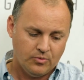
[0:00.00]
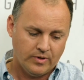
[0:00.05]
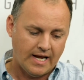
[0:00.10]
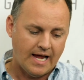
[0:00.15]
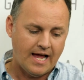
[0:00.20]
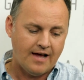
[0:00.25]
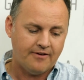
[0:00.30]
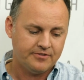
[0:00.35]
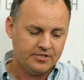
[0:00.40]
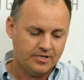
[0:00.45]
We
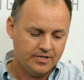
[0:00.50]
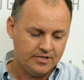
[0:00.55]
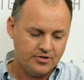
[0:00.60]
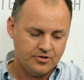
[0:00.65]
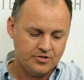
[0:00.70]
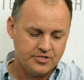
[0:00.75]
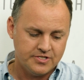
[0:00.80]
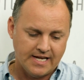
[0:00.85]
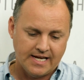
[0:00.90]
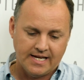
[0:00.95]
have to
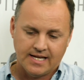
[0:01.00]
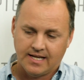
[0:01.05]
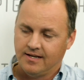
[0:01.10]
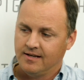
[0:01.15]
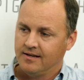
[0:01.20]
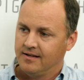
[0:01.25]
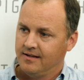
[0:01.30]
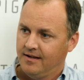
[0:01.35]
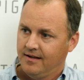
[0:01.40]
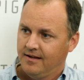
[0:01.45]

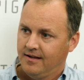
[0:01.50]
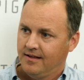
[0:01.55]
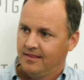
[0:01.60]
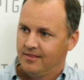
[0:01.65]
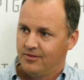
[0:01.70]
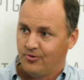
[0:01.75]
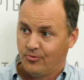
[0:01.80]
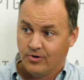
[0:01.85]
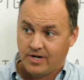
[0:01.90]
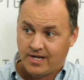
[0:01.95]
understand
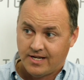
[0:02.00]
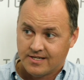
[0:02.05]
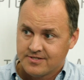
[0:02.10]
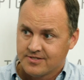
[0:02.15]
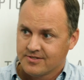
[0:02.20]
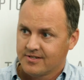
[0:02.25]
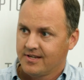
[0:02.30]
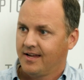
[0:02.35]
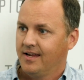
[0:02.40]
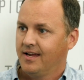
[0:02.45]
the
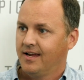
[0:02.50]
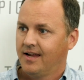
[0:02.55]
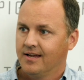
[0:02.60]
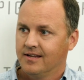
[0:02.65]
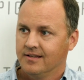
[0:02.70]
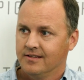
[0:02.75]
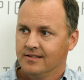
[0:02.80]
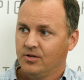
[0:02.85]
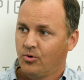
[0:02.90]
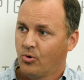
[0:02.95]
risk
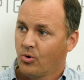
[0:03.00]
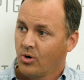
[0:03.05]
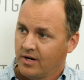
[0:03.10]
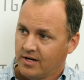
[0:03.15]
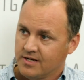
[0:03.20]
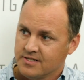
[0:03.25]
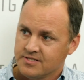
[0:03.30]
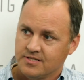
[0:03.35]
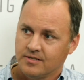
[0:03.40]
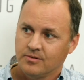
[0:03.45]
and the
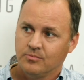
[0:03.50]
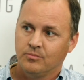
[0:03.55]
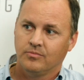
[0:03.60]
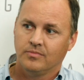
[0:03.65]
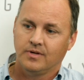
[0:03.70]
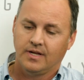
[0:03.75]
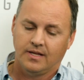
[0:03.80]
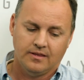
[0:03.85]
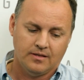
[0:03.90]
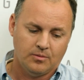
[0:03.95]

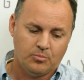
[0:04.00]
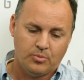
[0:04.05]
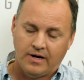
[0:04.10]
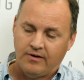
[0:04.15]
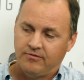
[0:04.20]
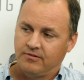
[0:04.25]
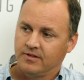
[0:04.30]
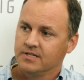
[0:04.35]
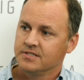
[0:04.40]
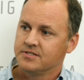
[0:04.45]
organism and the
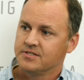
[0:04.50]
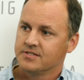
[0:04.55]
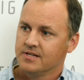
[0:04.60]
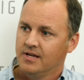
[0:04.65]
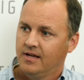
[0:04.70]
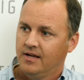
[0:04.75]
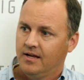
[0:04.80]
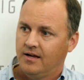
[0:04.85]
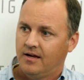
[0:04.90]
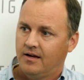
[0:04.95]
prevalence
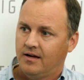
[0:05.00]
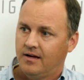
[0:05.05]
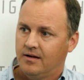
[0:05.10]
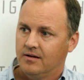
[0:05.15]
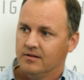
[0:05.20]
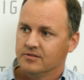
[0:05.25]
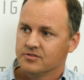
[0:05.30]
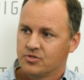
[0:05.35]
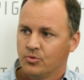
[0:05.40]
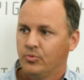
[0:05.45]

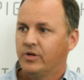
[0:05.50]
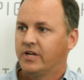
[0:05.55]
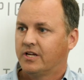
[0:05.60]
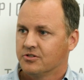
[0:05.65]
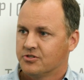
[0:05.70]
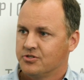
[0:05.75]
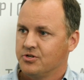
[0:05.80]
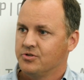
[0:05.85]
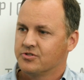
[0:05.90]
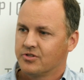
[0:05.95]
so we
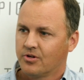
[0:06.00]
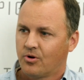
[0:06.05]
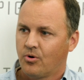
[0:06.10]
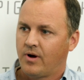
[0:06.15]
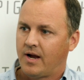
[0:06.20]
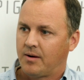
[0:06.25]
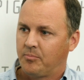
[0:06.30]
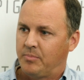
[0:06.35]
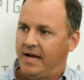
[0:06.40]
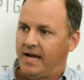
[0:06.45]
can choose the
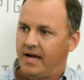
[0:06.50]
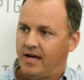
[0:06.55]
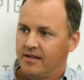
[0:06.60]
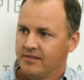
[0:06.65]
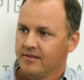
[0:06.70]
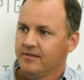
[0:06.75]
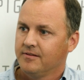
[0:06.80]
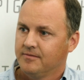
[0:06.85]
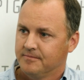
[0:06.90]
correct path.